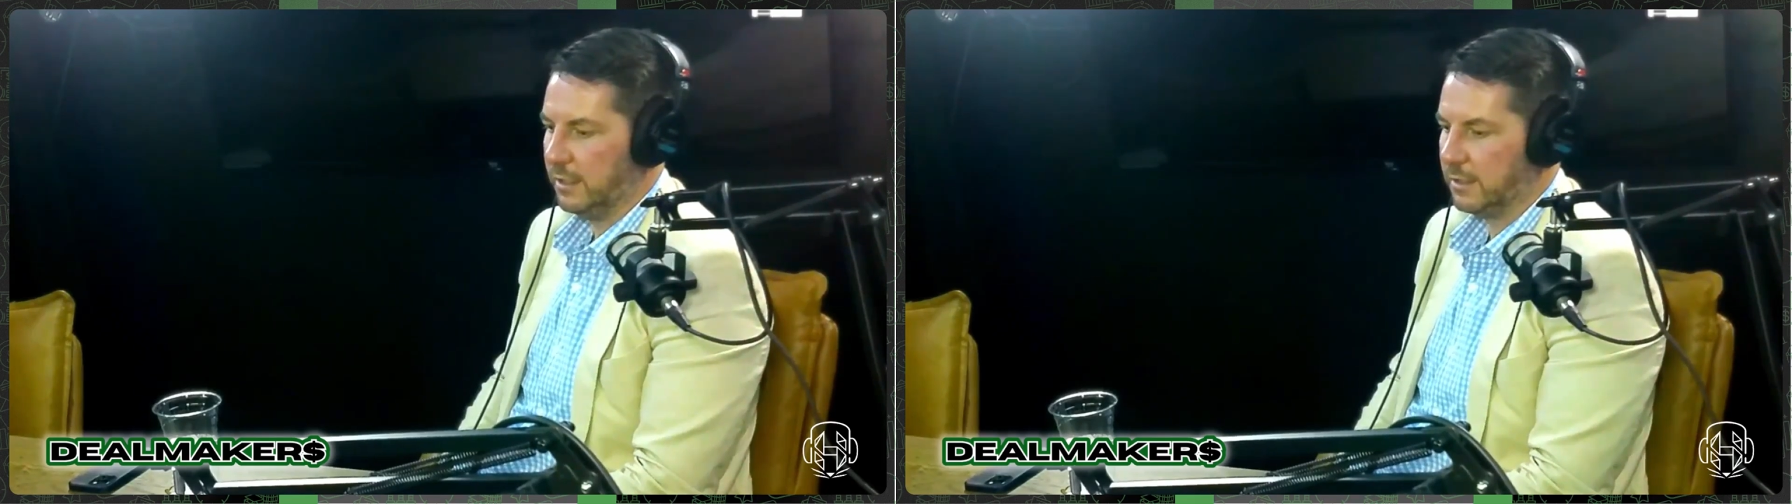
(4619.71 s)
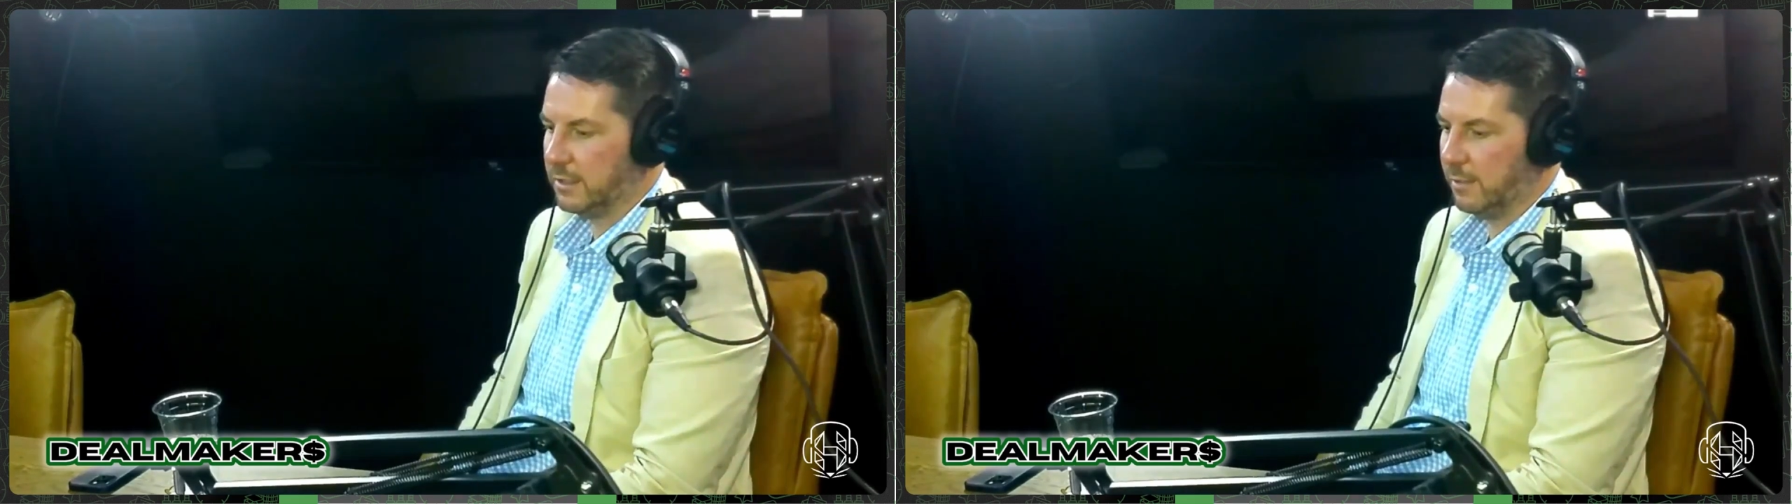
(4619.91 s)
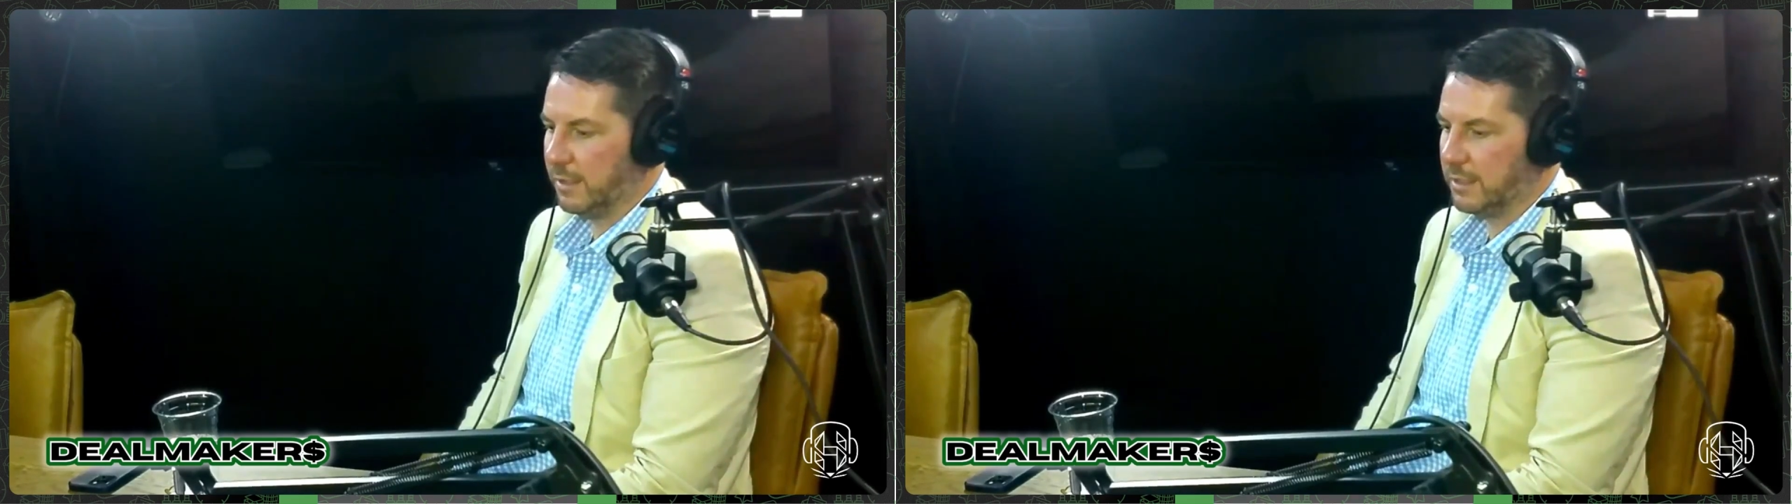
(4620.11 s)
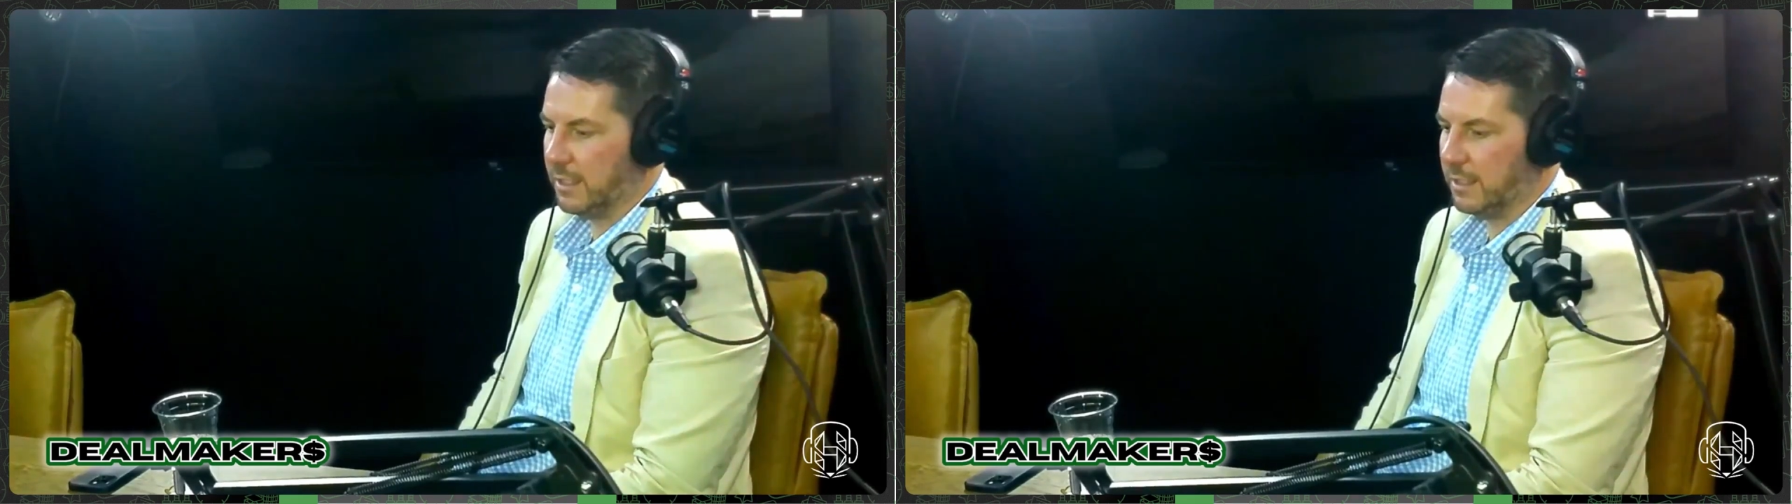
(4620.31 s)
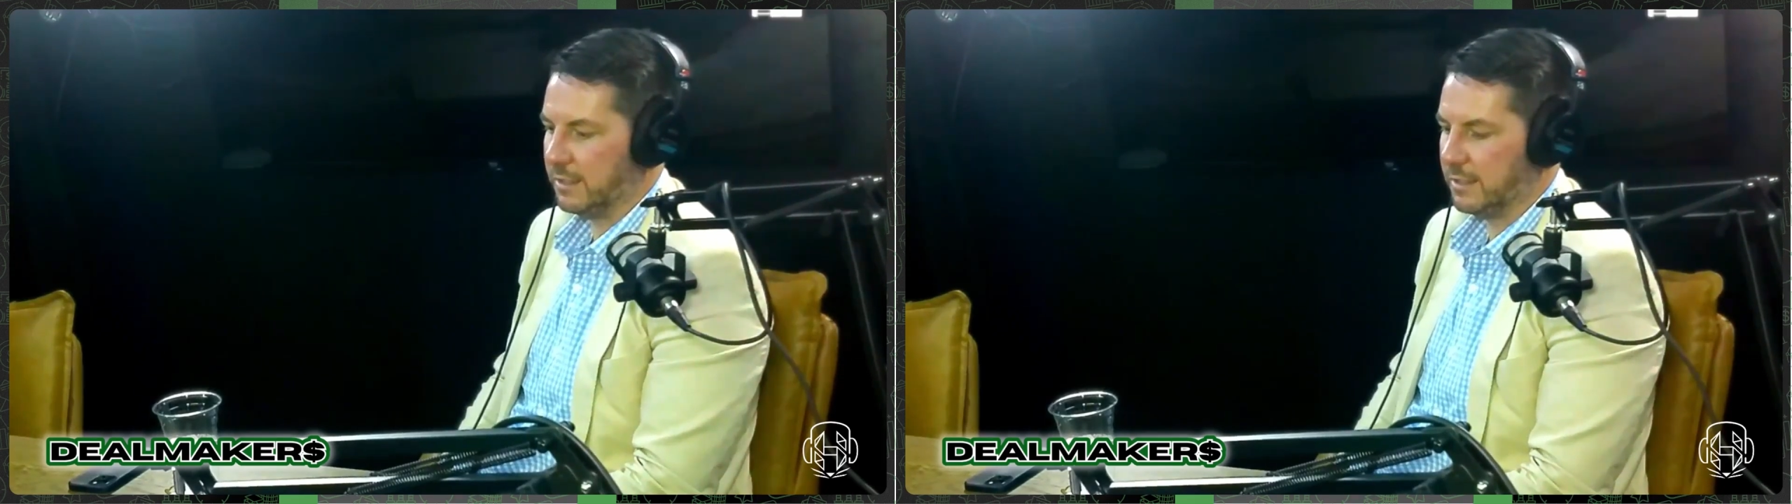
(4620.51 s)
to some
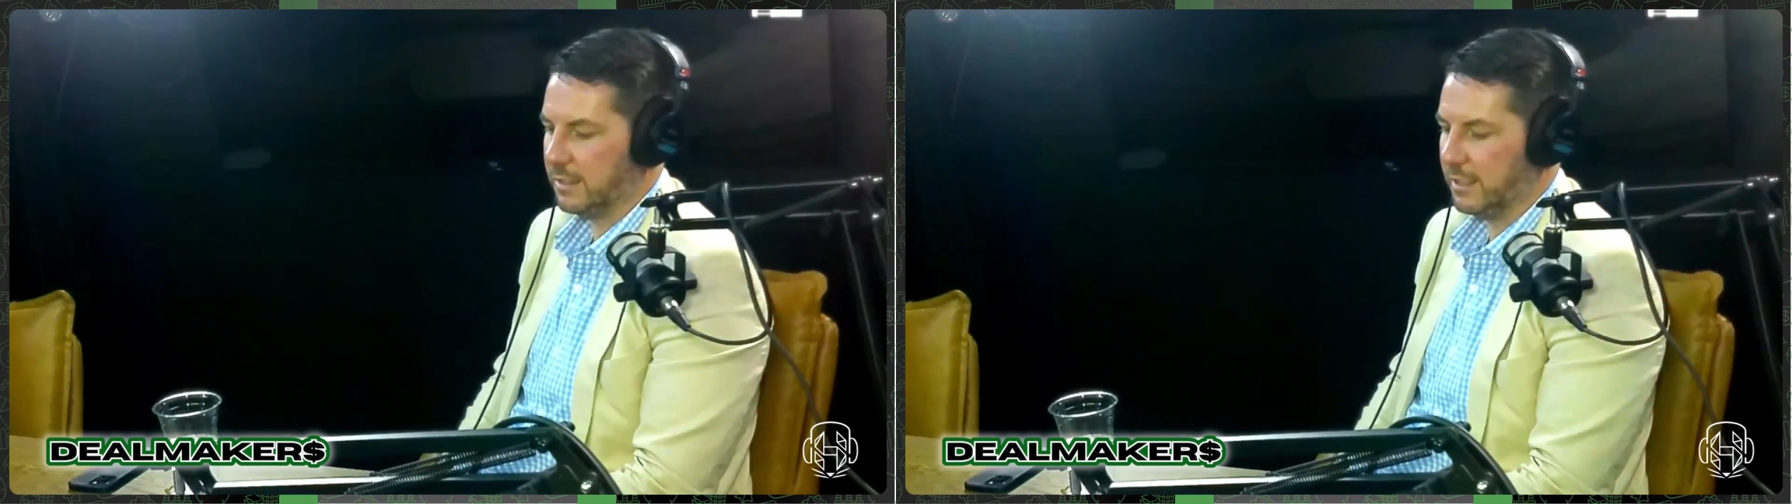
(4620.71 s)
extent is